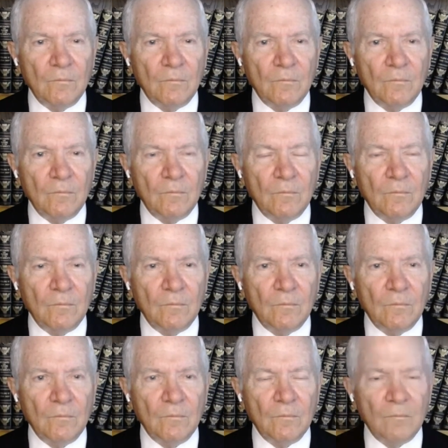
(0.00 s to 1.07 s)

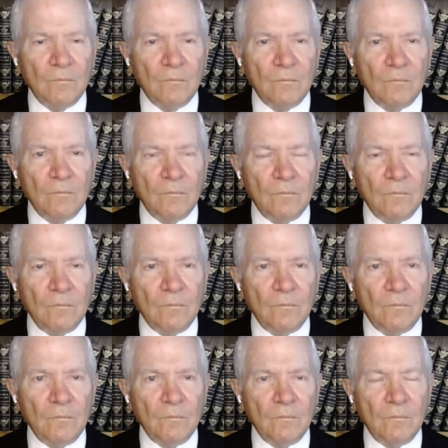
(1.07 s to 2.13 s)

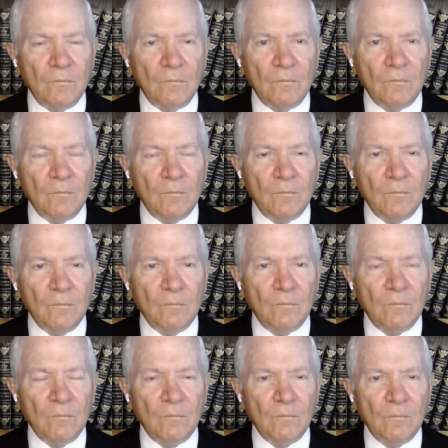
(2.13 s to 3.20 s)

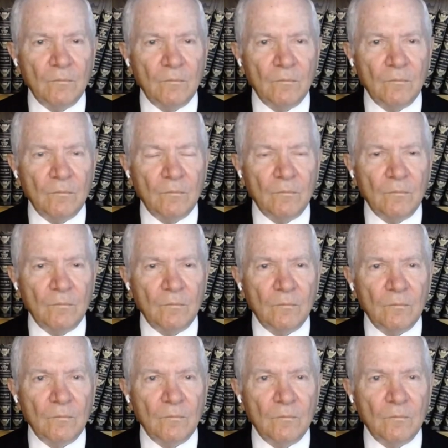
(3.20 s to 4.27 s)

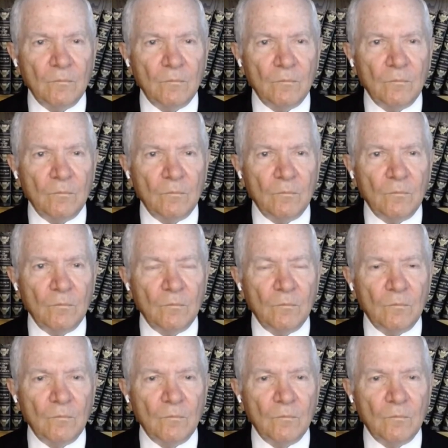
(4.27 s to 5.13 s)
[no speech]